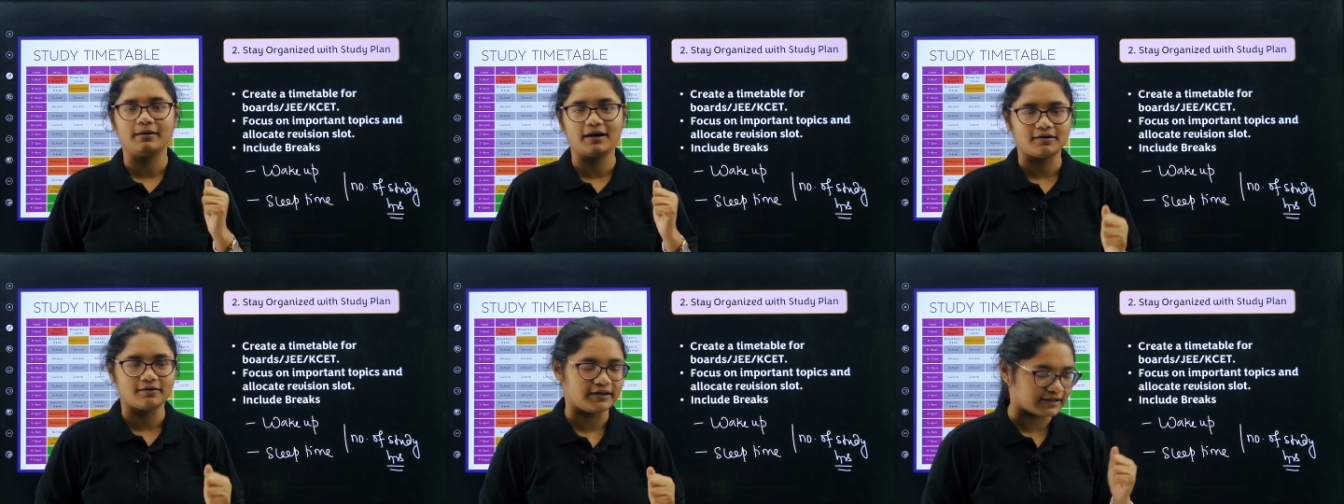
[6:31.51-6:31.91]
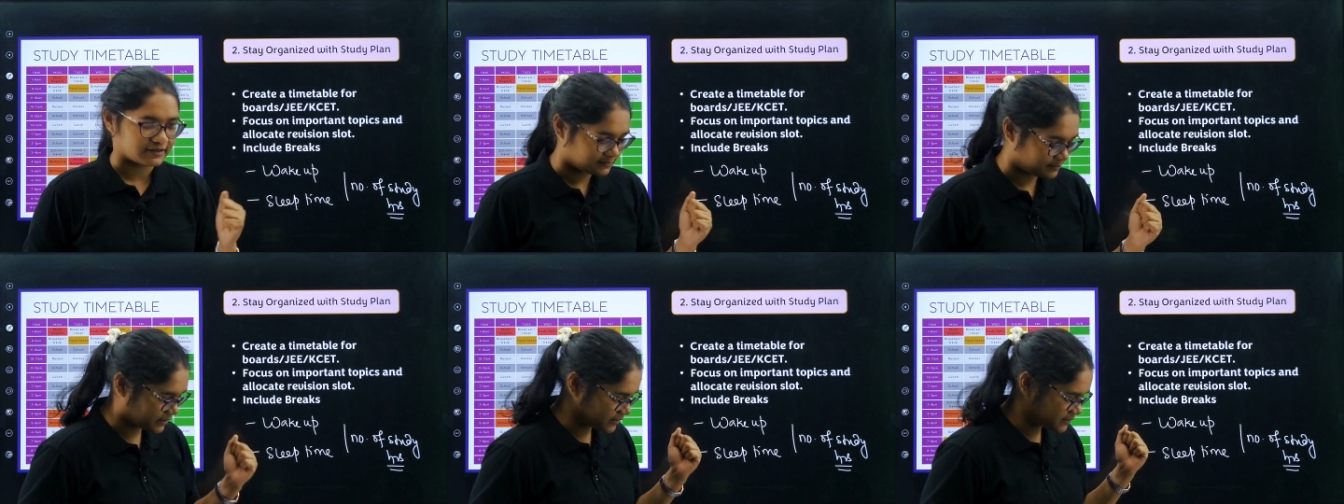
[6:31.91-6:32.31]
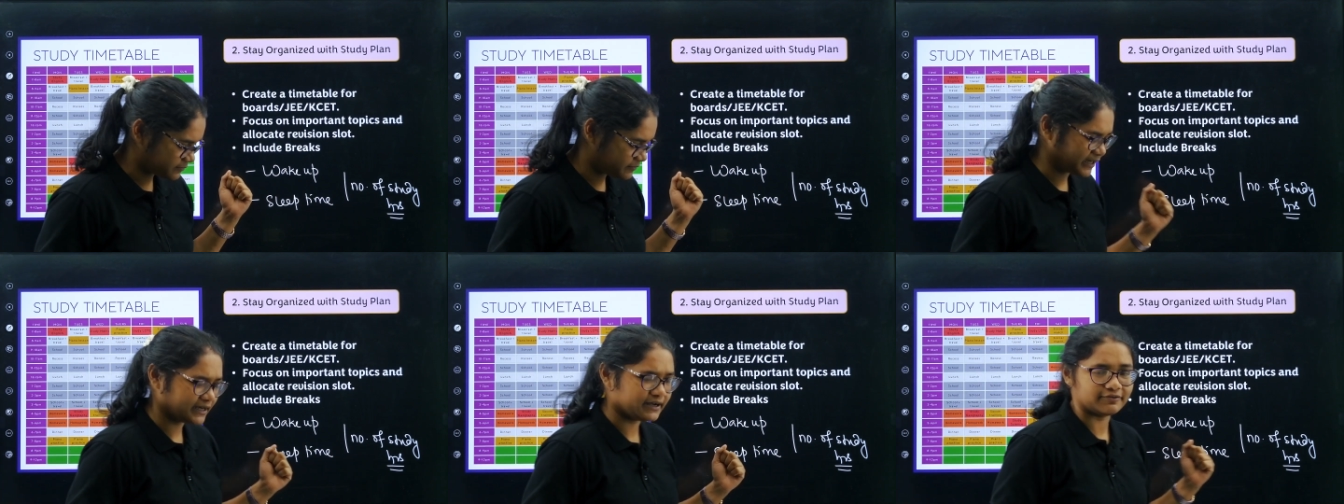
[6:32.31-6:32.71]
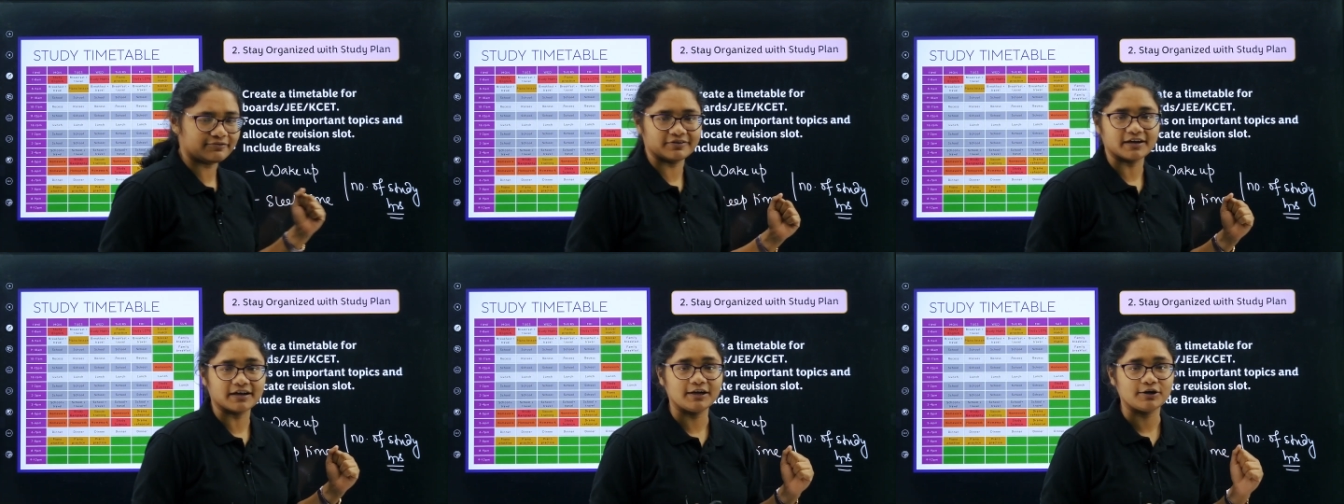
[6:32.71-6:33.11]
But yes, because very
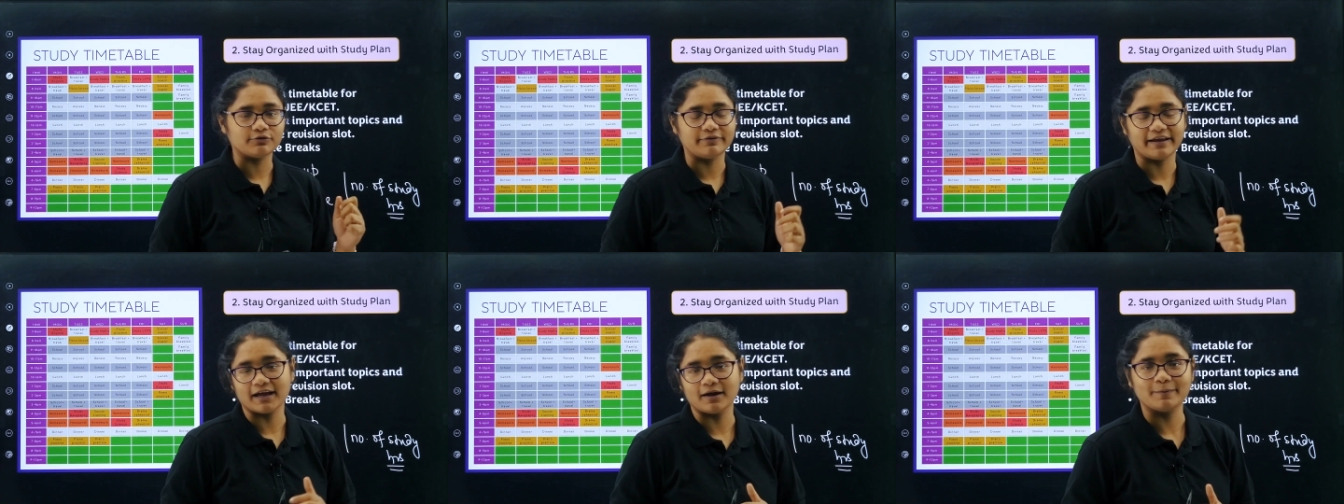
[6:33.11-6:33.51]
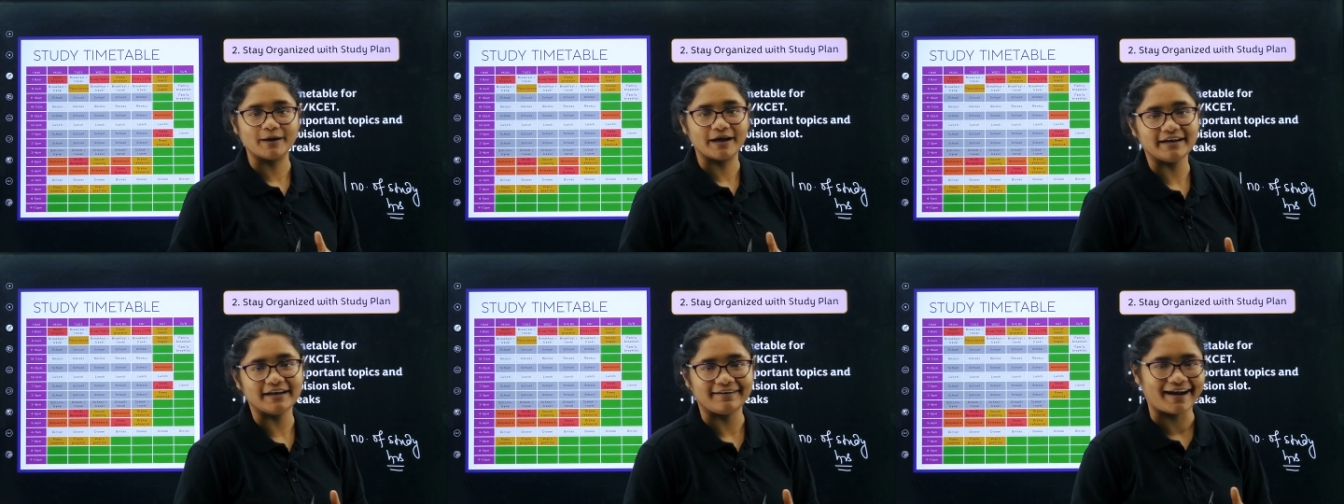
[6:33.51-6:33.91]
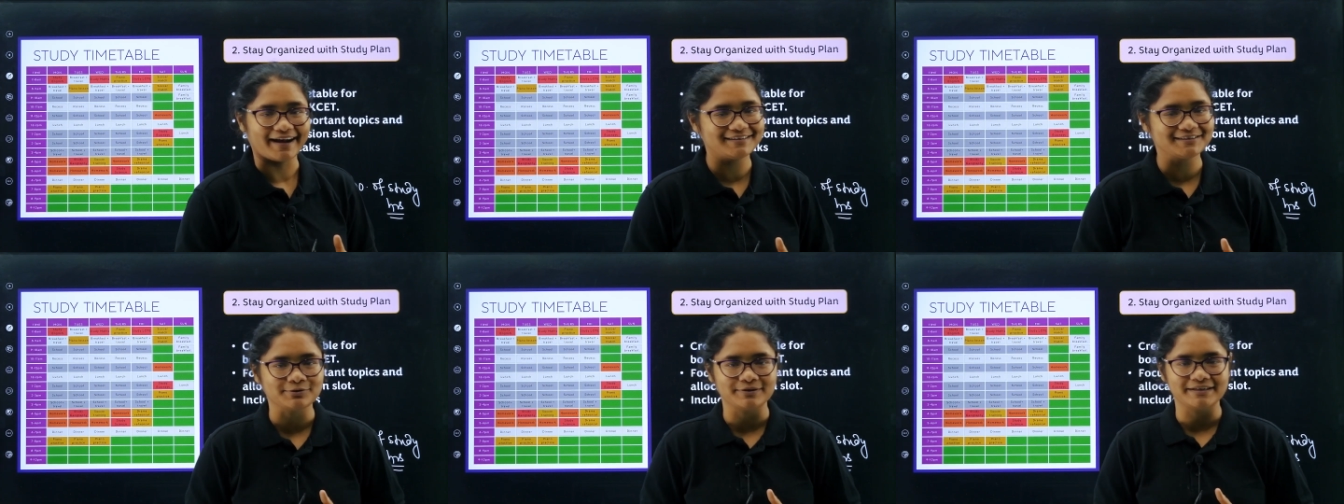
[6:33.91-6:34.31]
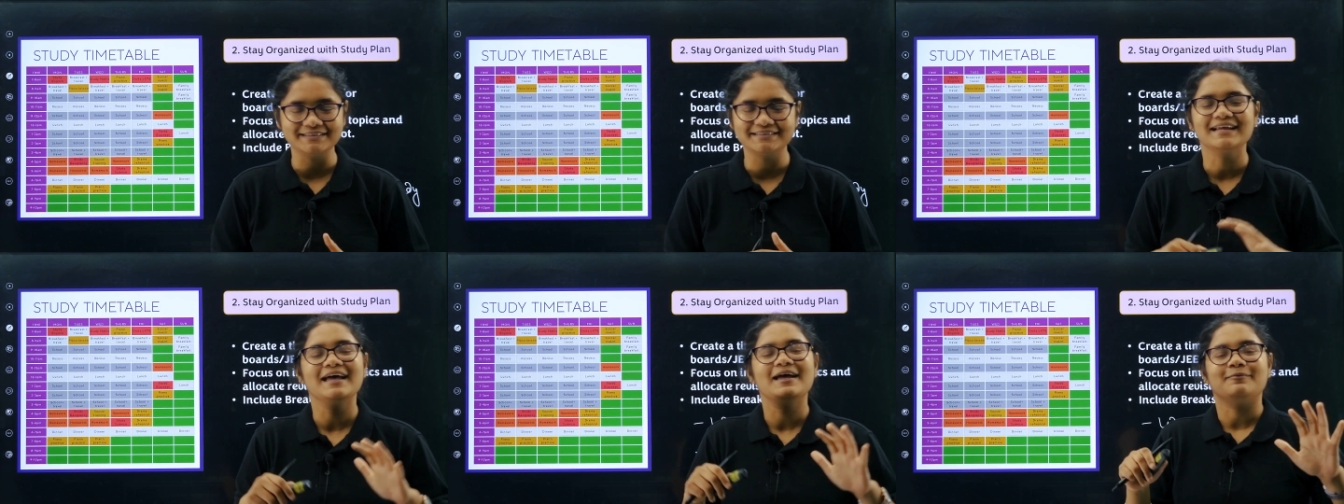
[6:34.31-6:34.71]
difficult to wake up early, right,
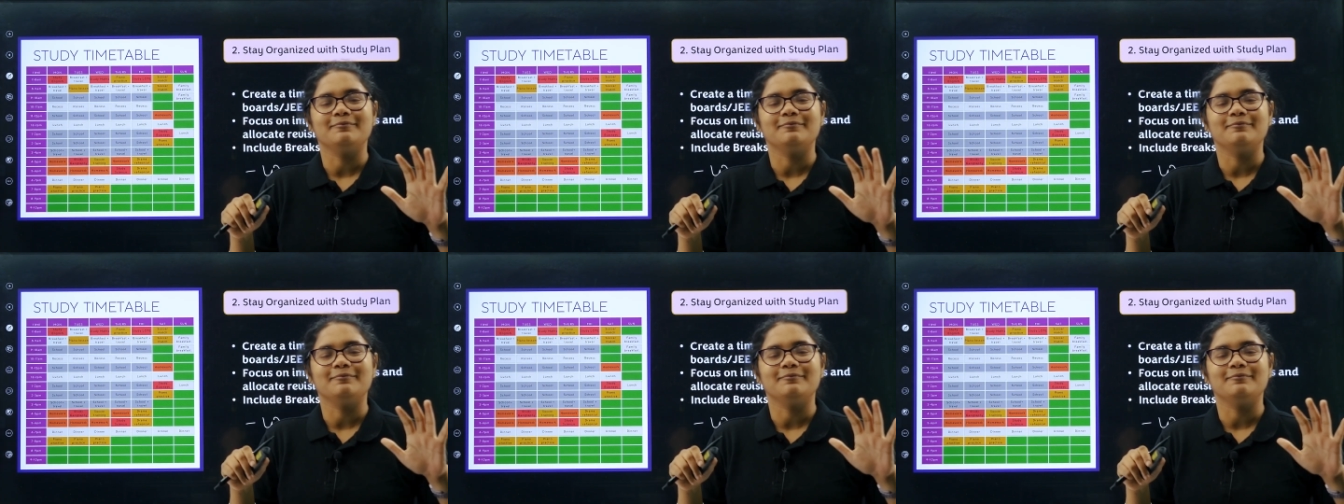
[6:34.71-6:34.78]
students?